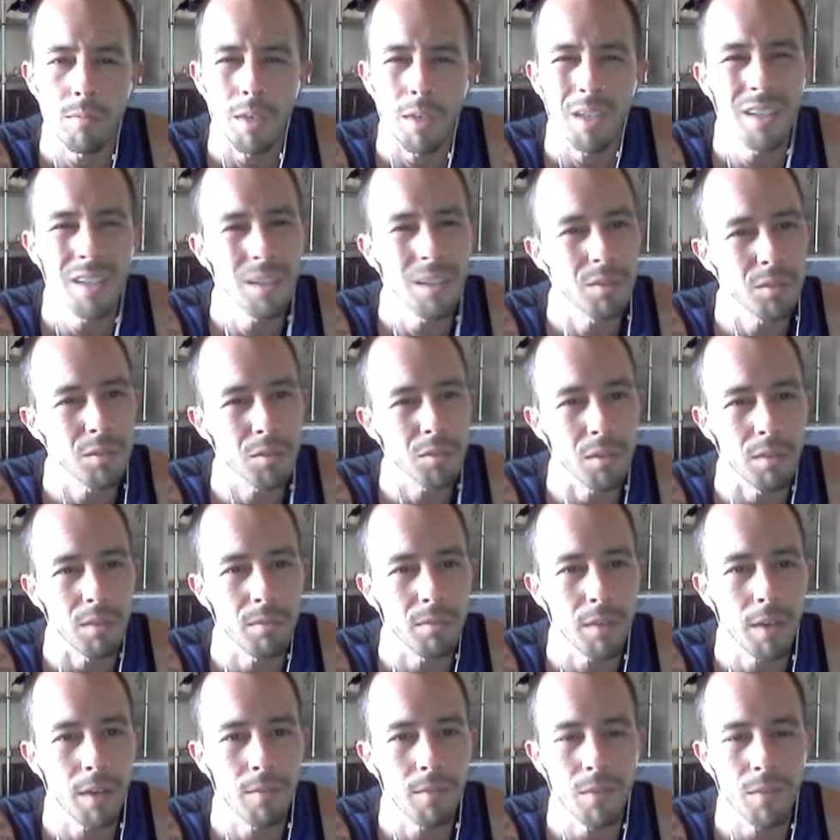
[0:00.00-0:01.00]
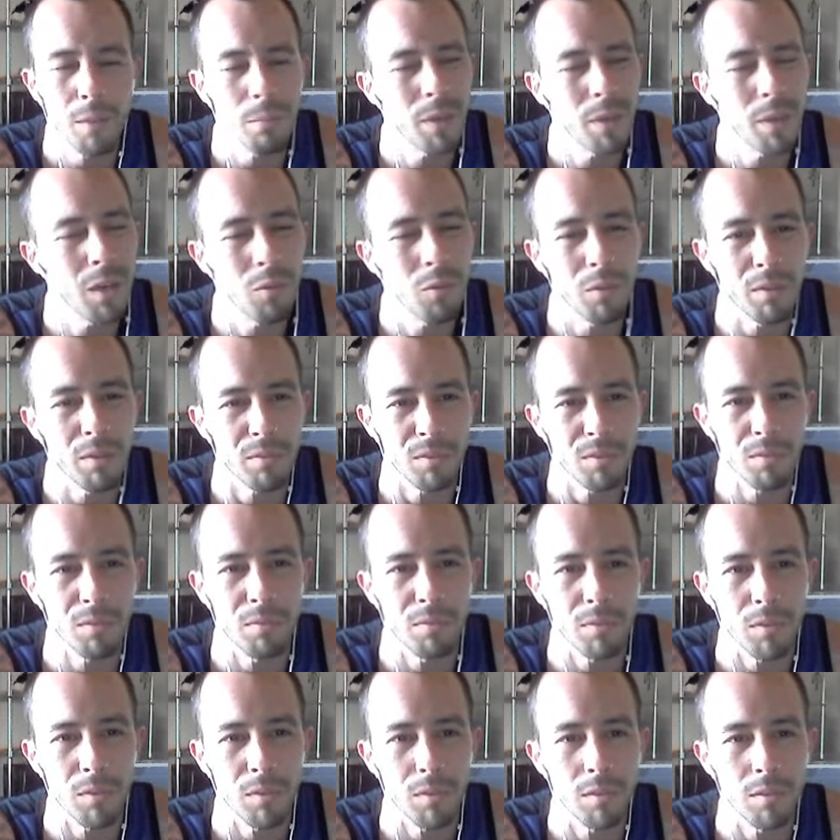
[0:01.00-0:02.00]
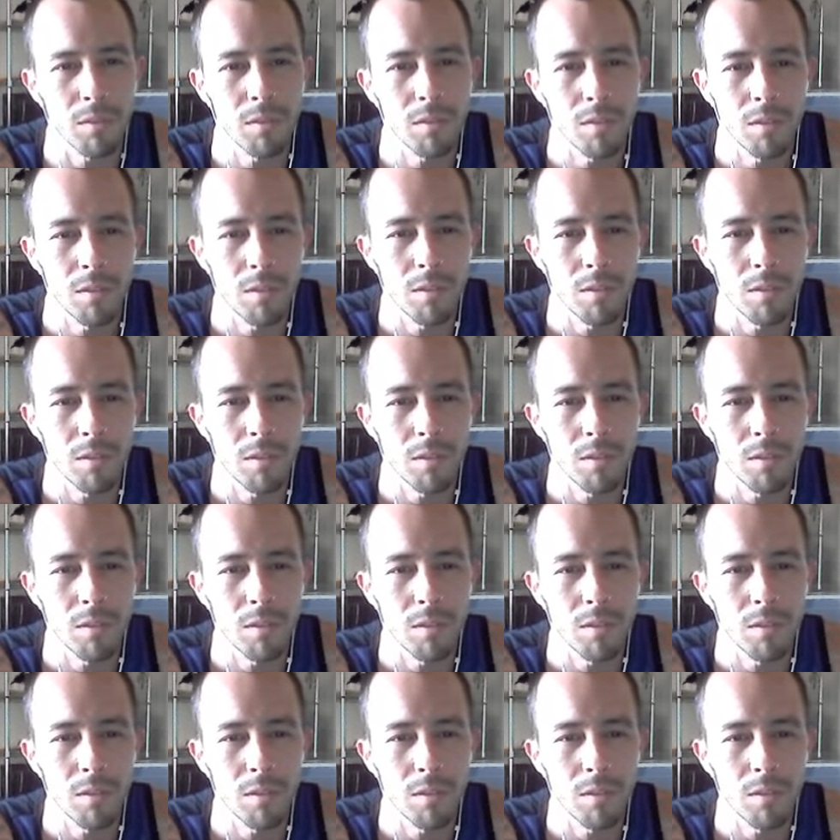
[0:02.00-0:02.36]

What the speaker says: I think it was $25. They might have went for full.